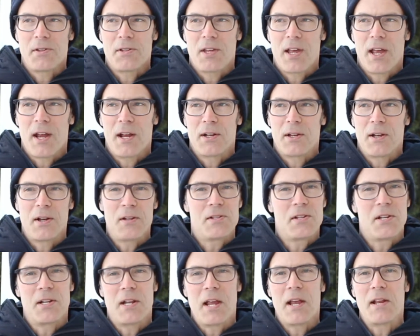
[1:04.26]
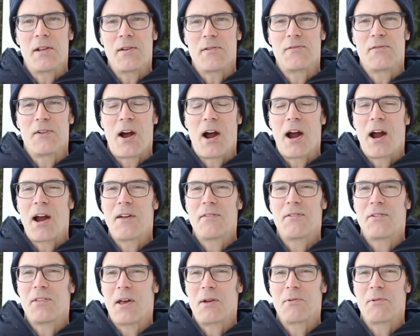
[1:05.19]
say 1985.